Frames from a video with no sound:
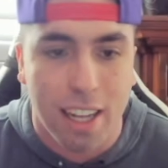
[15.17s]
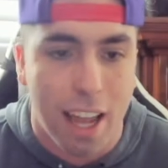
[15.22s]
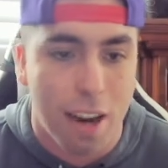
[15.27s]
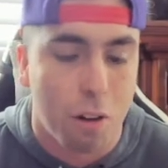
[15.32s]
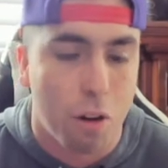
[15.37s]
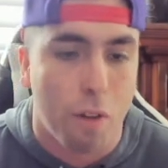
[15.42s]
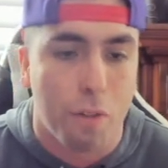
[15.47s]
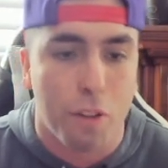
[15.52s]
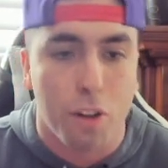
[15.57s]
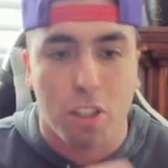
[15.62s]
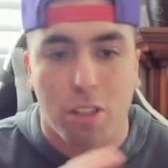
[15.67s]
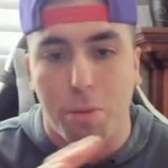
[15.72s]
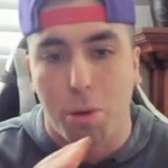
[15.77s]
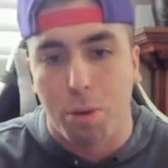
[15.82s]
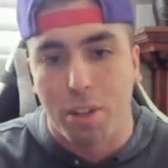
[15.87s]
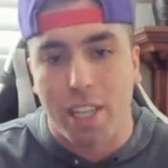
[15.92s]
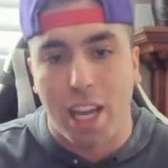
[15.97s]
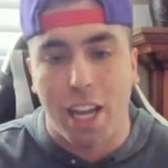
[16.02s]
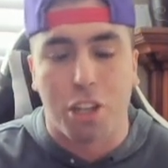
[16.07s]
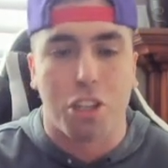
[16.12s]
I don't know if there's going to be
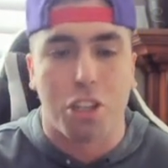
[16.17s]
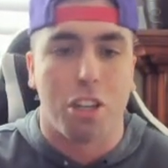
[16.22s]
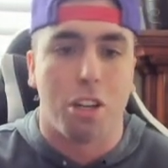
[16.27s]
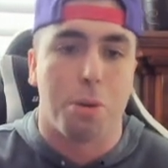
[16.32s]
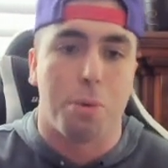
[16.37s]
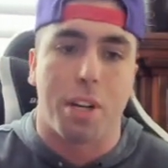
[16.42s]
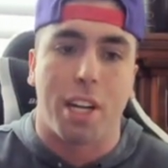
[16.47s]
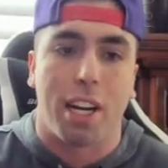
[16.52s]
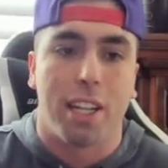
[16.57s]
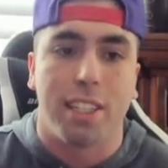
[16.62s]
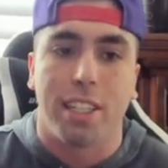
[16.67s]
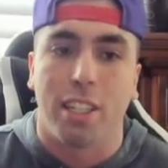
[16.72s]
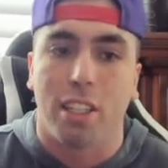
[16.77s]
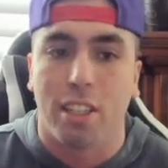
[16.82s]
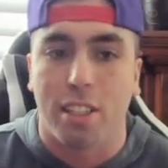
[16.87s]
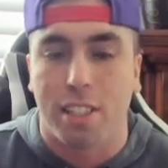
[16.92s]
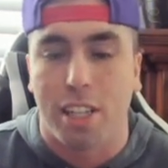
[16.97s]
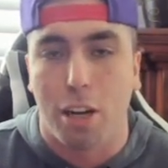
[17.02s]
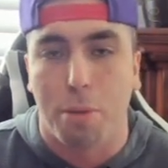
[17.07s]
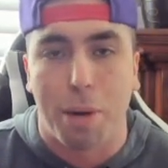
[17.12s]
retention or what kind of deal
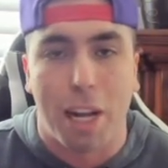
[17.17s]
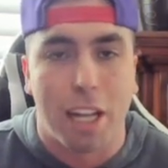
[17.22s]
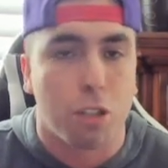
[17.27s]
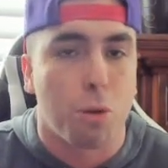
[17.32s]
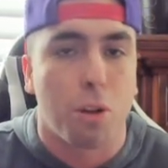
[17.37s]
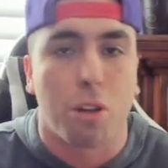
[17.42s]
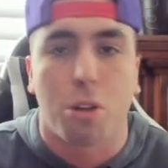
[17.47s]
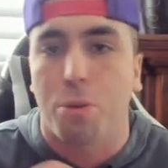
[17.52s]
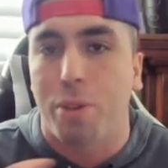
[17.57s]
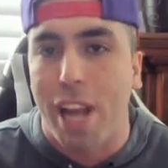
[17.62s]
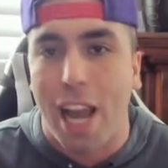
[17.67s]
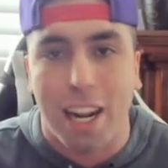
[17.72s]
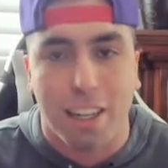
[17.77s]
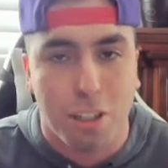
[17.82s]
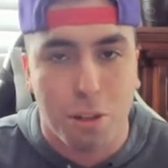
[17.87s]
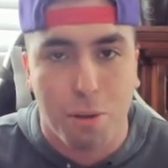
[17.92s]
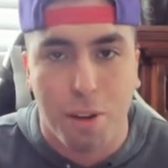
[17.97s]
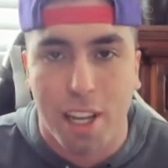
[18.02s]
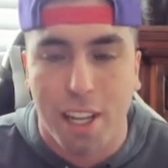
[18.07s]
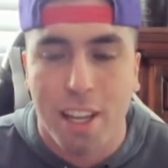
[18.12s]
is here, but I just wanted to
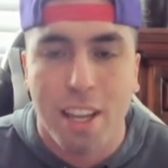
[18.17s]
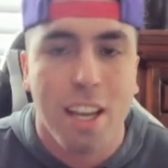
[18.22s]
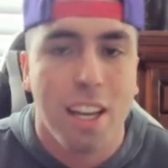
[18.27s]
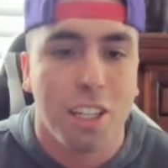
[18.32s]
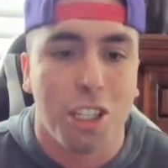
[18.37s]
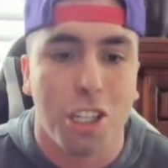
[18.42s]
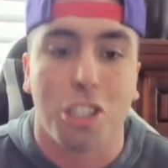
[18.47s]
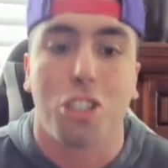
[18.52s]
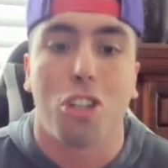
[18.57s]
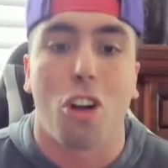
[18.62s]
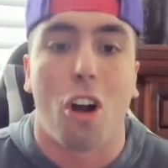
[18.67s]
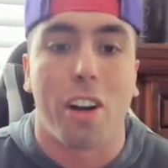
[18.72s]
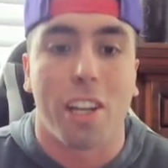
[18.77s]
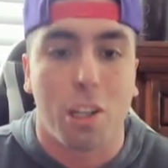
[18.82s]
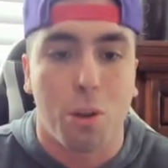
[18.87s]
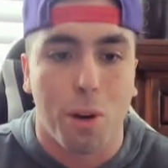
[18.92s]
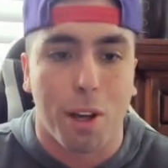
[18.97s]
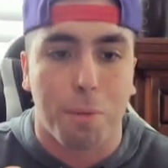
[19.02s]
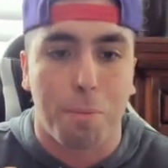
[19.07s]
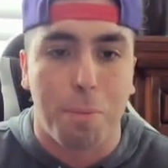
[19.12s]
react to it. Just Johnny
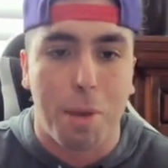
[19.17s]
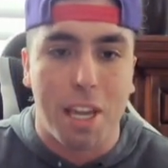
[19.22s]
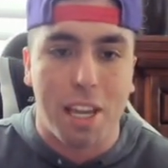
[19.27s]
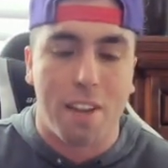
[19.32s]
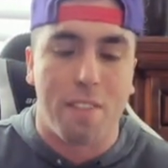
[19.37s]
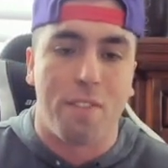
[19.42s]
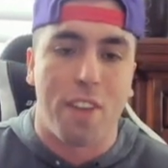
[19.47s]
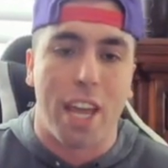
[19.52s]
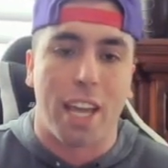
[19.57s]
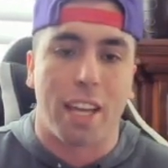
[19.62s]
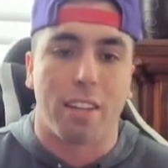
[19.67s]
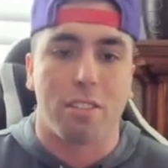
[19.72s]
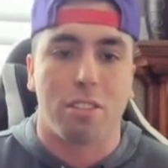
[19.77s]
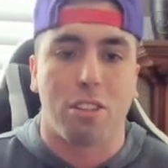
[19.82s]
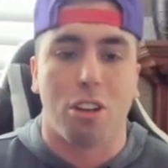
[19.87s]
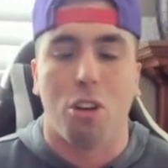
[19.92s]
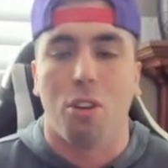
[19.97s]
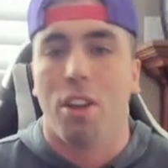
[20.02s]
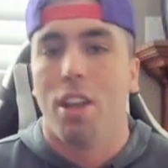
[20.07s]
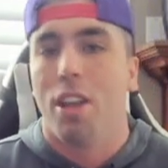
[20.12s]
Quick being in Vegas. So